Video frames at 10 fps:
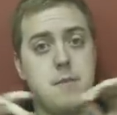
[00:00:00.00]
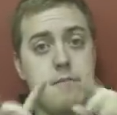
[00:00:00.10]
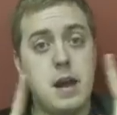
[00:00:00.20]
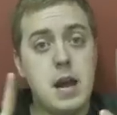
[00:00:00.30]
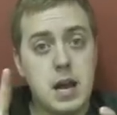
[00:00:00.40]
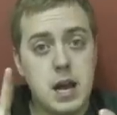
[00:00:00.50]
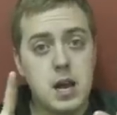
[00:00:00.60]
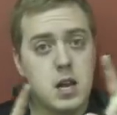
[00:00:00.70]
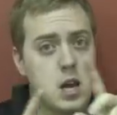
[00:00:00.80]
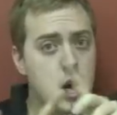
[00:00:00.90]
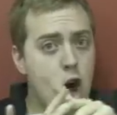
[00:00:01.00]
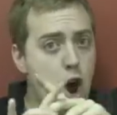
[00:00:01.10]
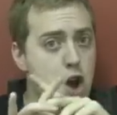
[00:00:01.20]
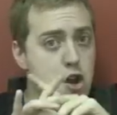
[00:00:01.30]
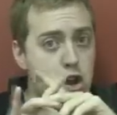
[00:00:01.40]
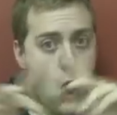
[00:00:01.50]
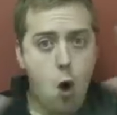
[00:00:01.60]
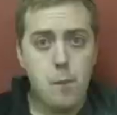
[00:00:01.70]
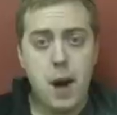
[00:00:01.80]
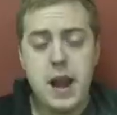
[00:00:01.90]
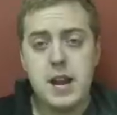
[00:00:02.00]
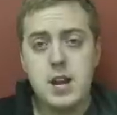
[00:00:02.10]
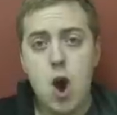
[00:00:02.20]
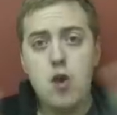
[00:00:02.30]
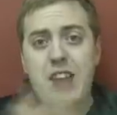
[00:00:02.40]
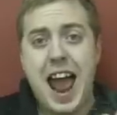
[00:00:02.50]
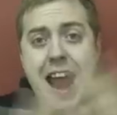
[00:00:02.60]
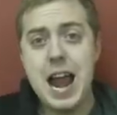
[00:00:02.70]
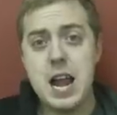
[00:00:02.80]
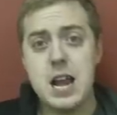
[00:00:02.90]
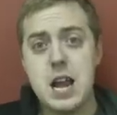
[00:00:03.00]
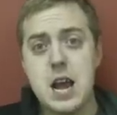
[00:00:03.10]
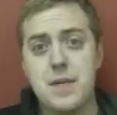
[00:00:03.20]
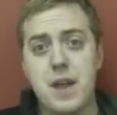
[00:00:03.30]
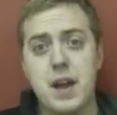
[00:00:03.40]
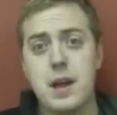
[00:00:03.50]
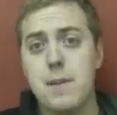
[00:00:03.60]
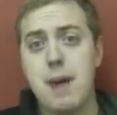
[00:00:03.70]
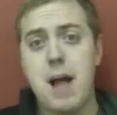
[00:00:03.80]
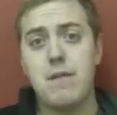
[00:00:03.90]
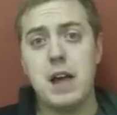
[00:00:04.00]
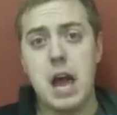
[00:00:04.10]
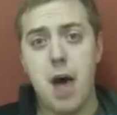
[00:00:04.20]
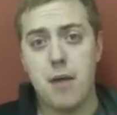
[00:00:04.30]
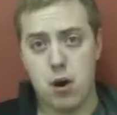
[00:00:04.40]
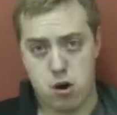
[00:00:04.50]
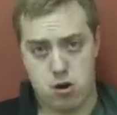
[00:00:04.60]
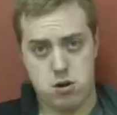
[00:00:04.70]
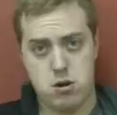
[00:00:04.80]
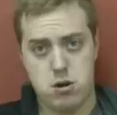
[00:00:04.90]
Meaning, nobody knows anything about the other!